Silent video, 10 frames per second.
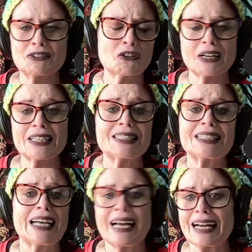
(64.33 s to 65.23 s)

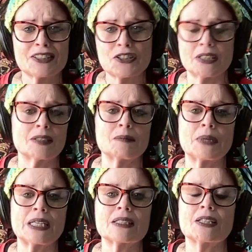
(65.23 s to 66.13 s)
crazy action
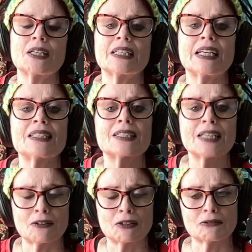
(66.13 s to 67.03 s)
based on a
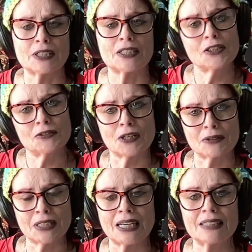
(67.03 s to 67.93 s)
tarot read. You know
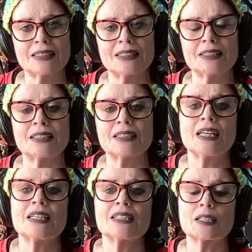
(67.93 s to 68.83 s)
that this is
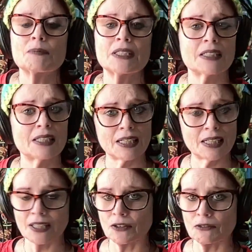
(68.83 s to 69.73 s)
something that it
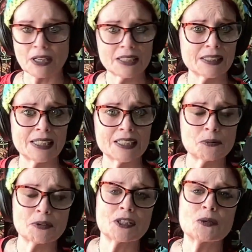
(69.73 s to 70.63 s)
either resonates
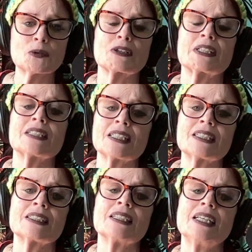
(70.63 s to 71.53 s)
with you or it
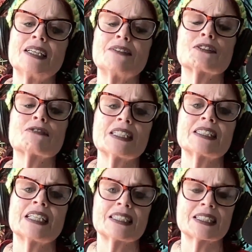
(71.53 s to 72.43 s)
doesn't. If it
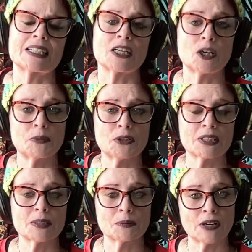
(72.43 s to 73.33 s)
resonates, then I hope you
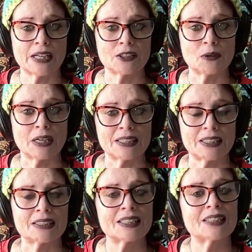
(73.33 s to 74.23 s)
get some great new
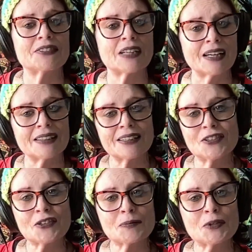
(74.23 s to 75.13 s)
ideas. If not, then
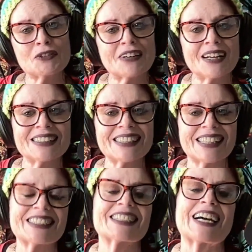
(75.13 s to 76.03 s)
you can move on.
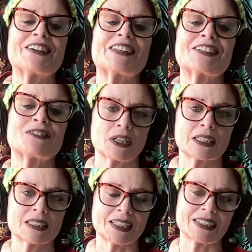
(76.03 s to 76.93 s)
That's how it
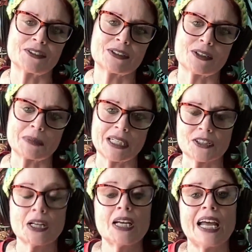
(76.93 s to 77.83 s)
works. Thank you so
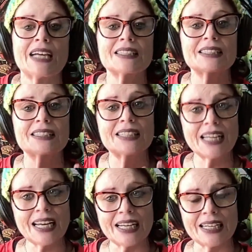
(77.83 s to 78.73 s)
much. And
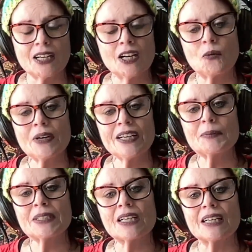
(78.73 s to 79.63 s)
today we
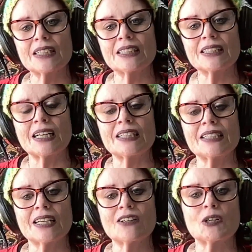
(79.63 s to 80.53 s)
have been talking to Tiny
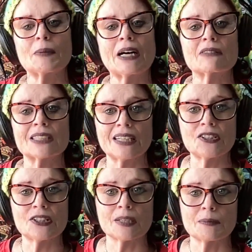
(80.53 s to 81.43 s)
Tarot about
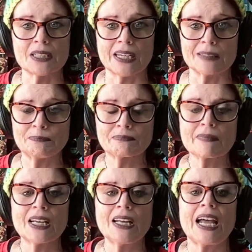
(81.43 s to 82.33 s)
relationships again,
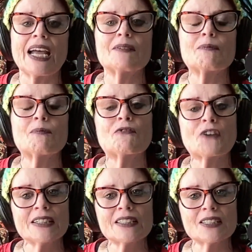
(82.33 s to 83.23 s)
and
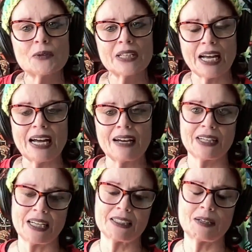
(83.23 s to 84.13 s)
friends that we have,
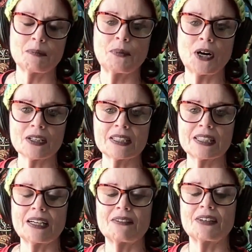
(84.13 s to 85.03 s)
and
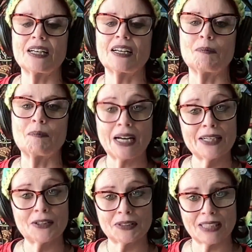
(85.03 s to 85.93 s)
parts of
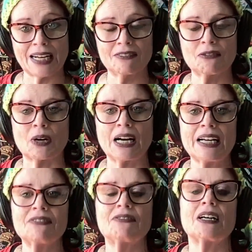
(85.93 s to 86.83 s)
my own life where
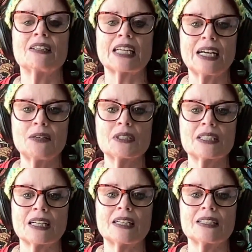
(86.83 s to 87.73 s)
I felt I
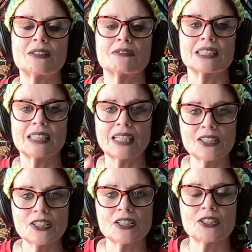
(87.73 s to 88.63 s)
was on the
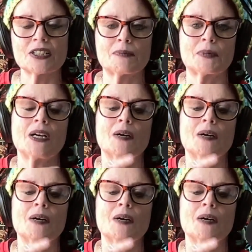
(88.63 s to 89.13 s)
relationship